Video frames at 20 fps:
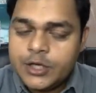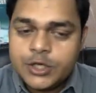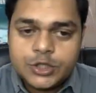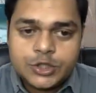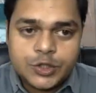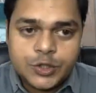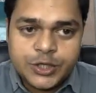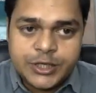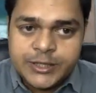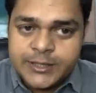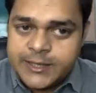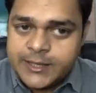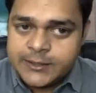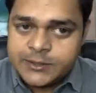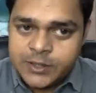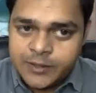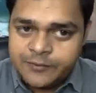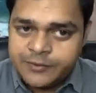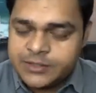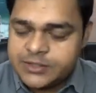So in
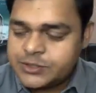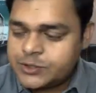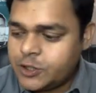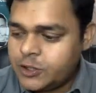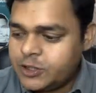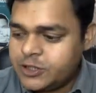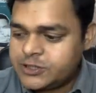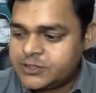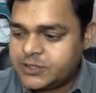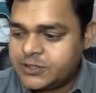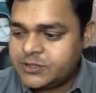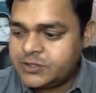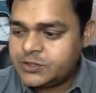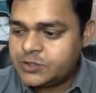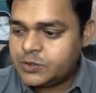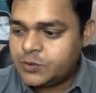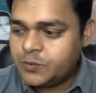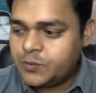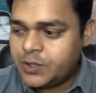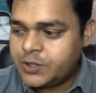case of installation,
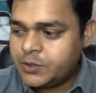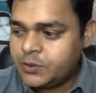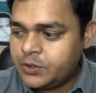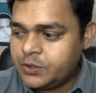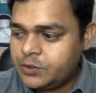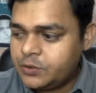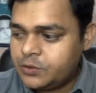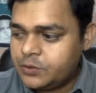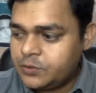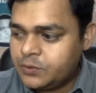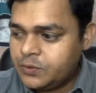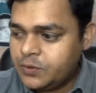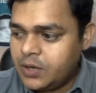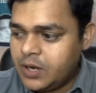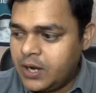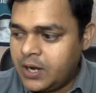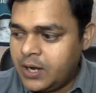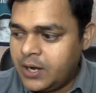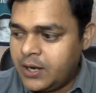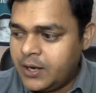so what you need to do,
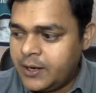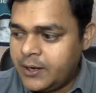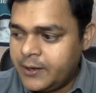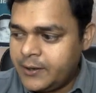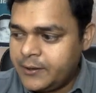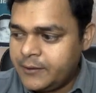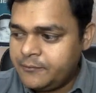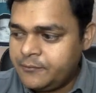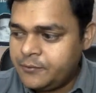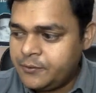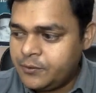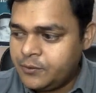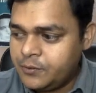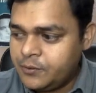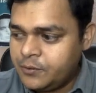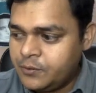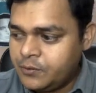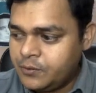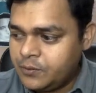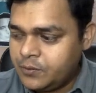if
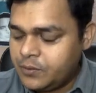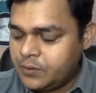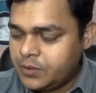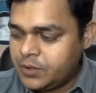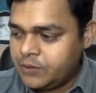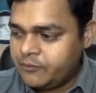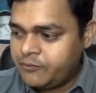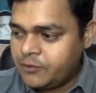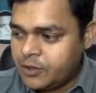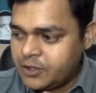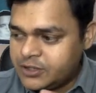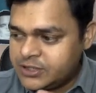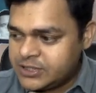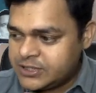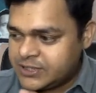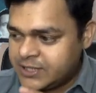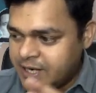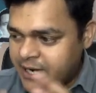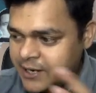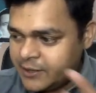you are
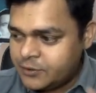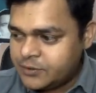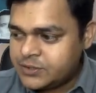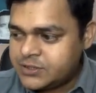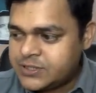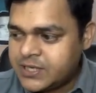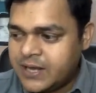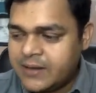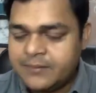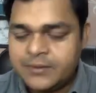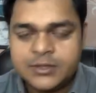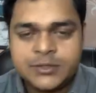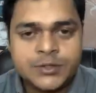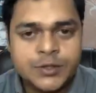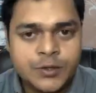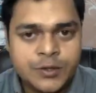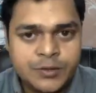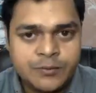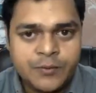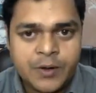just try to establish
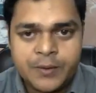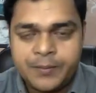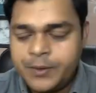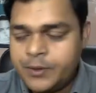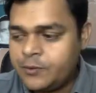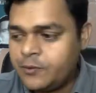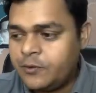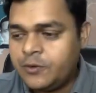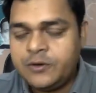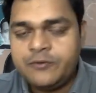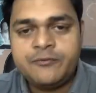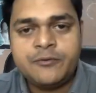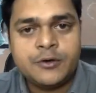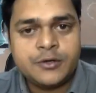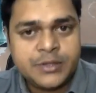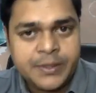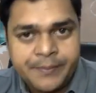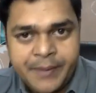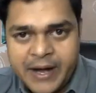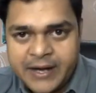your environment only for
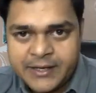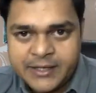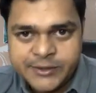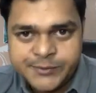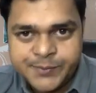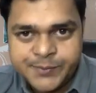the practice